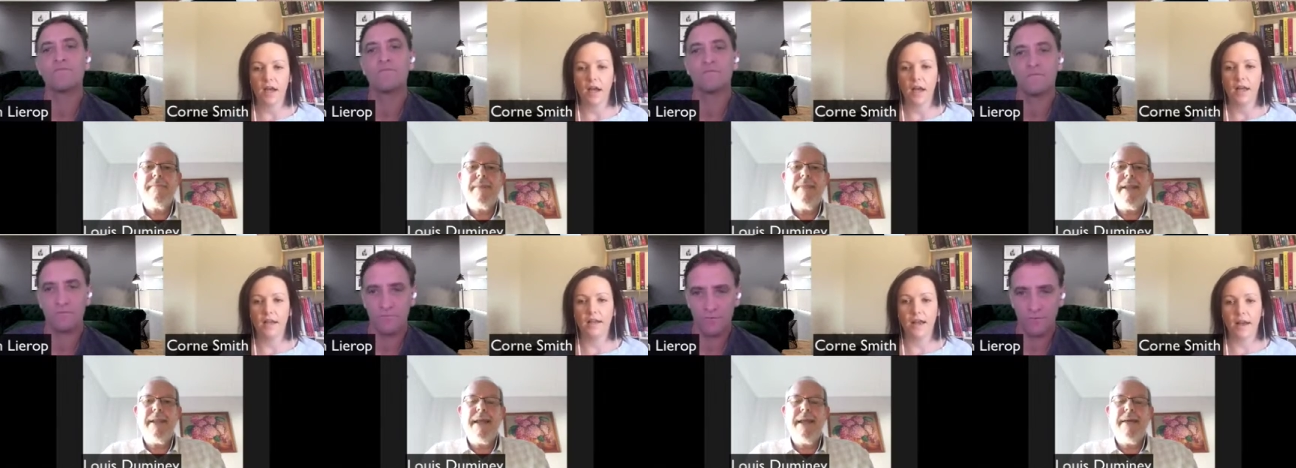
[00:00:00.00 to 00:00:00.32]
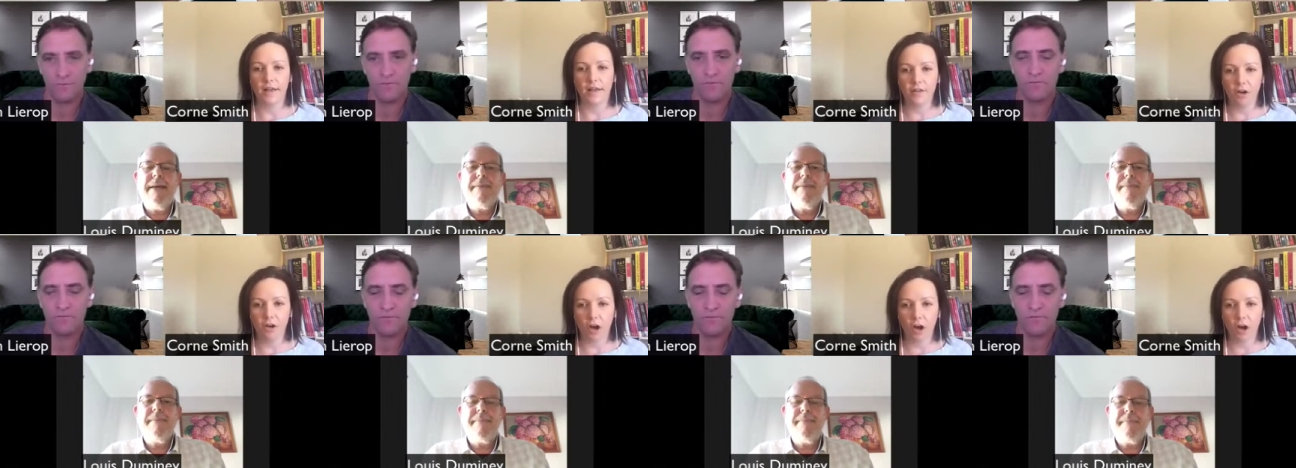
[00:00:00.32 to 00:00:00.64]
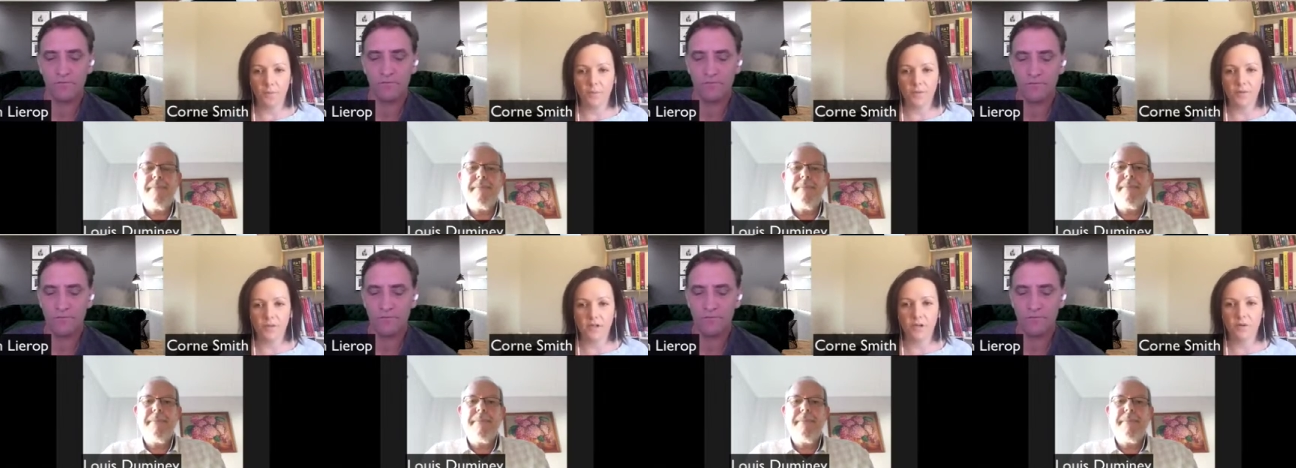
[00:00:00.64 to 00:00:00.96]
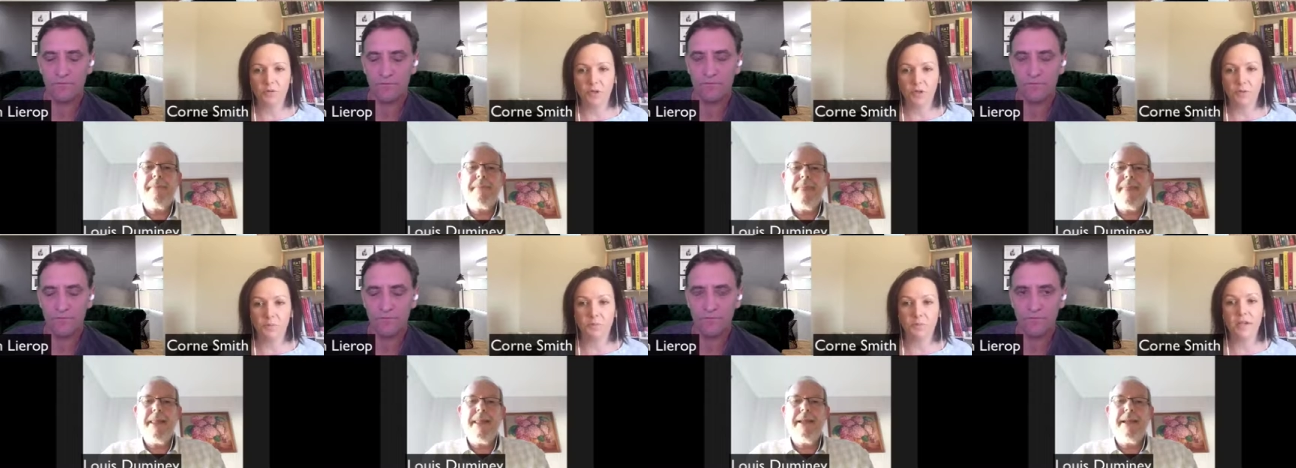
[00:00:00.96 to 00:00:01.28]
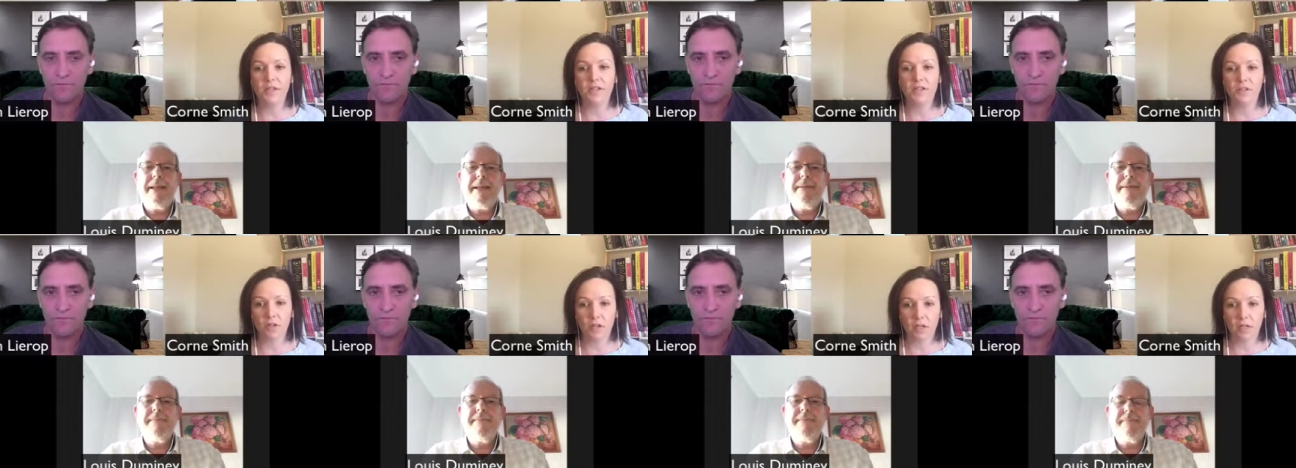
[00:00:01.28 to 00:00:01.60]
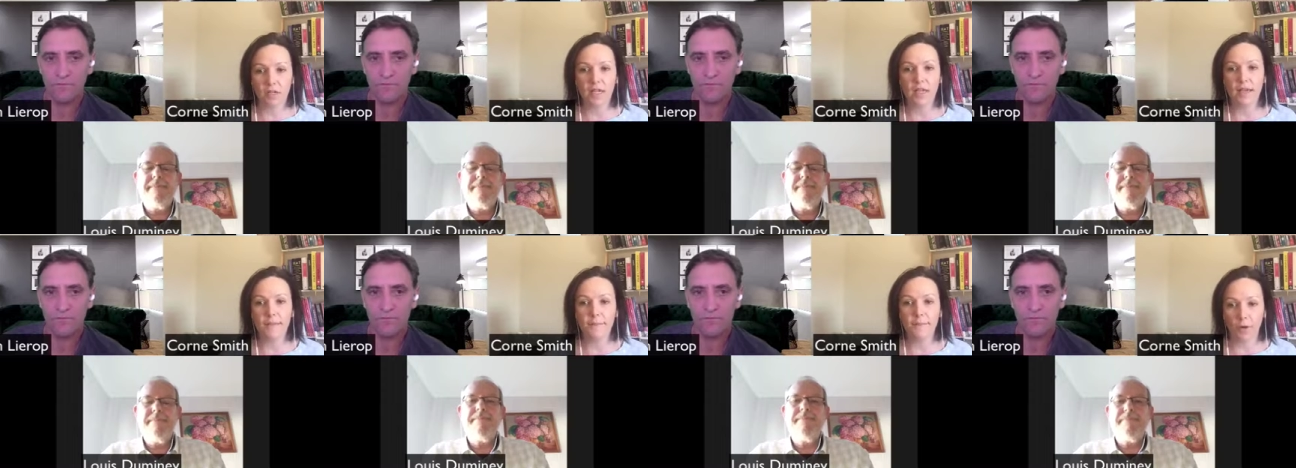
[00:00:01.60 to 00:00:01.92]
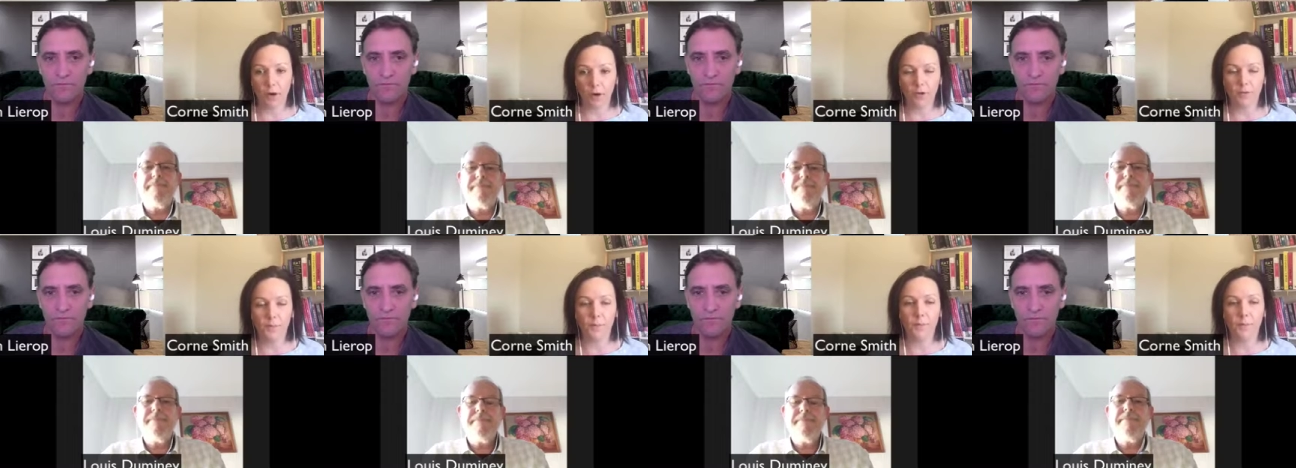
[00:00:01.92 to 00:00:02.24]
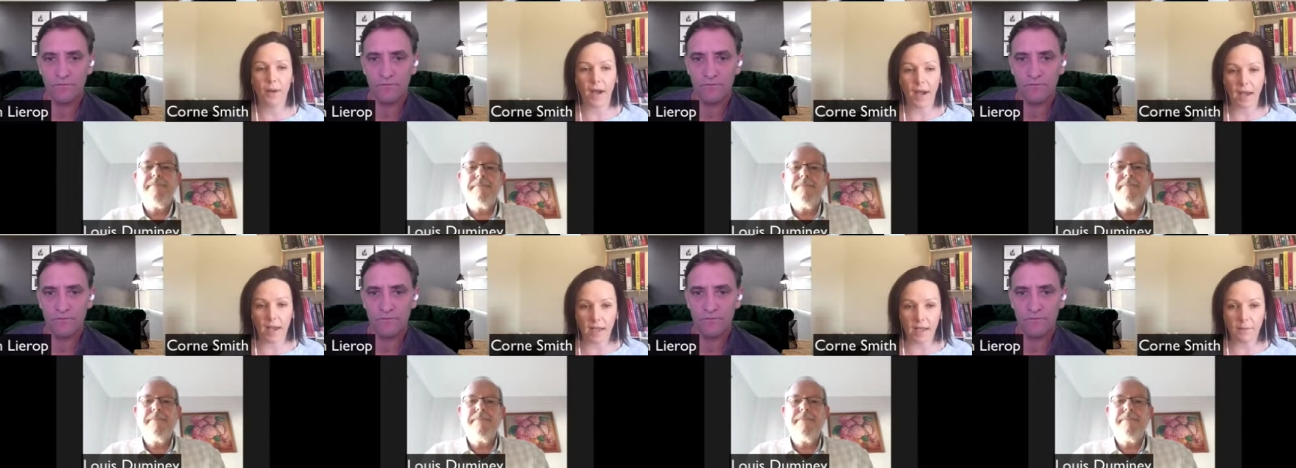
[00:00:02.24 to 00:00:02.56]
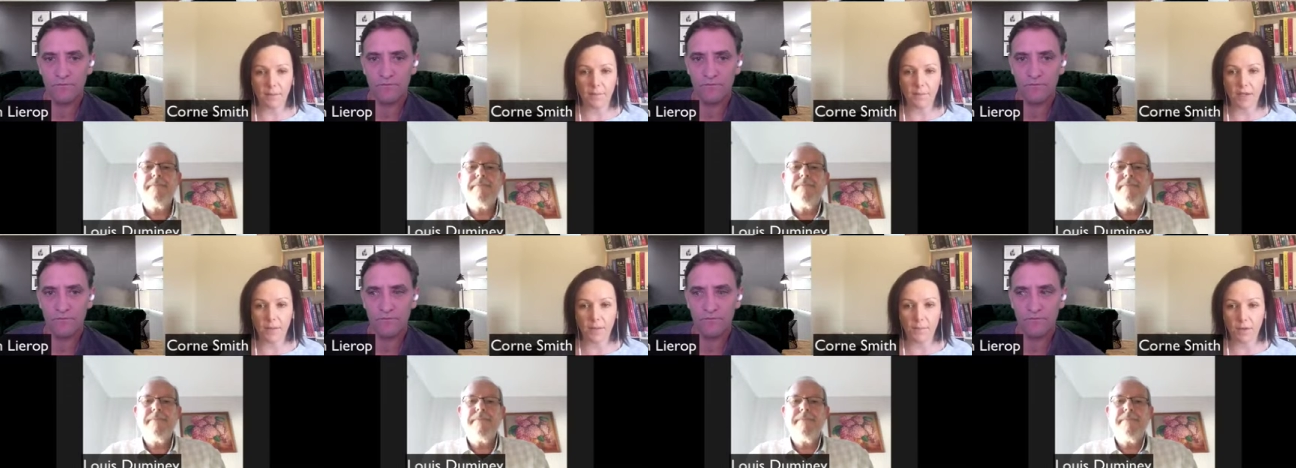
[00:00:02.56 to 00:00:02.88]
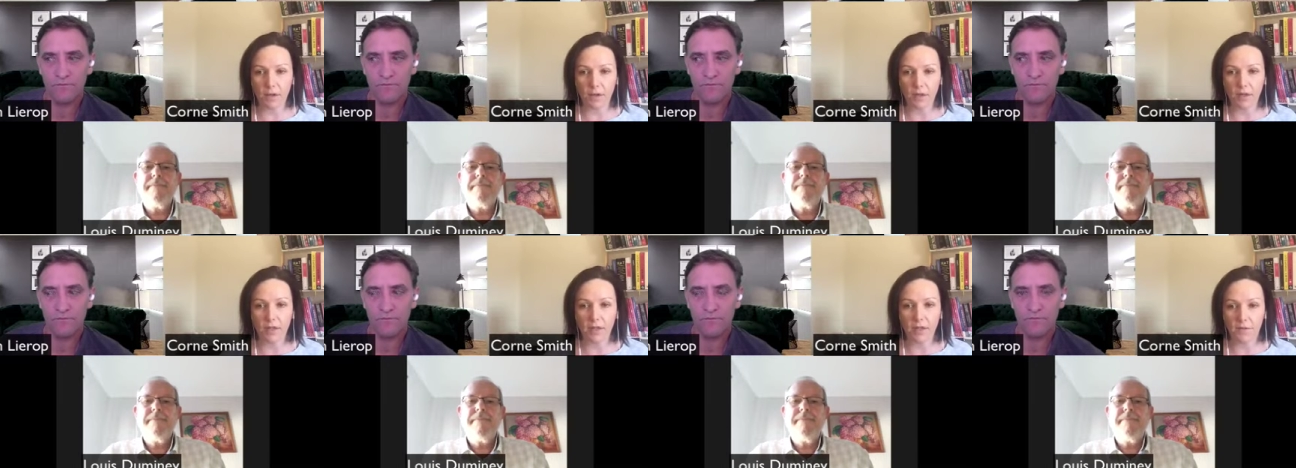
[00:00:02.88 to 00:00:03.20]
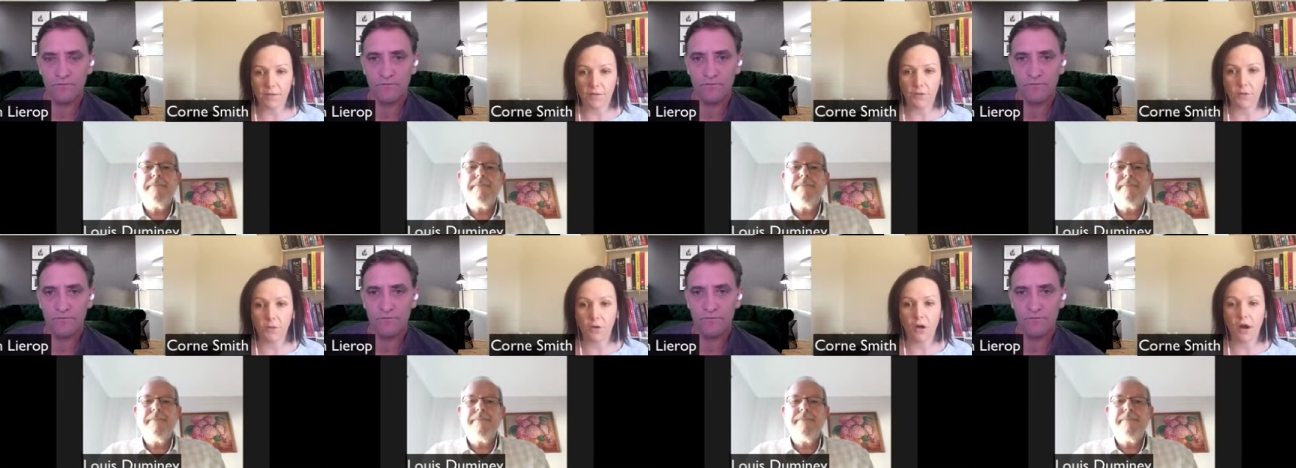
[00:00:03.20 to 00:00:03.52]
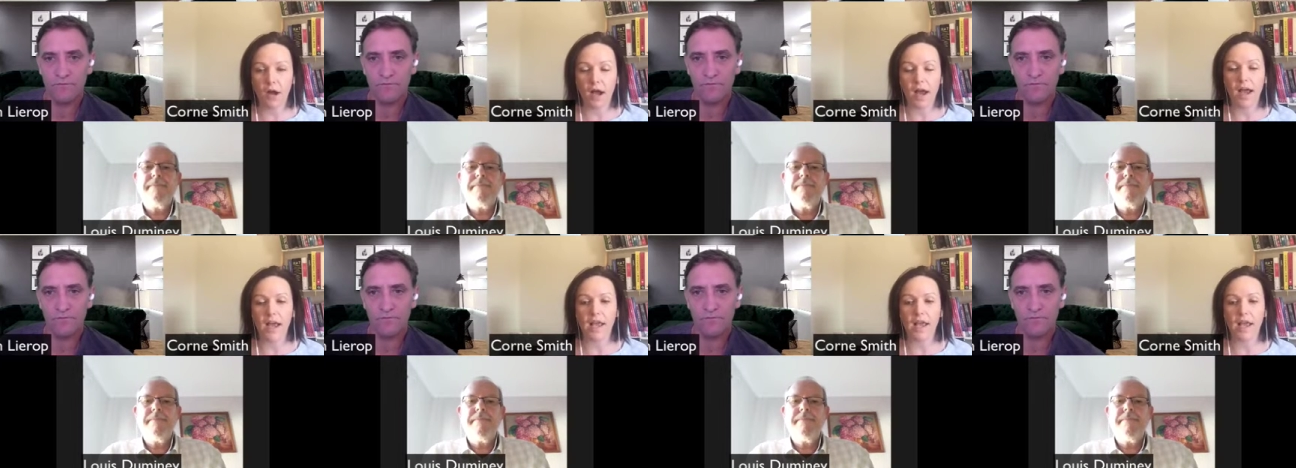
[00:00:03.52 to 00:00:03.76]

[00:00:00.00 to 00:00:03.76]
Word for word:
Speaker 1: Another hmm. option yeah. would be to keep on paying people if you are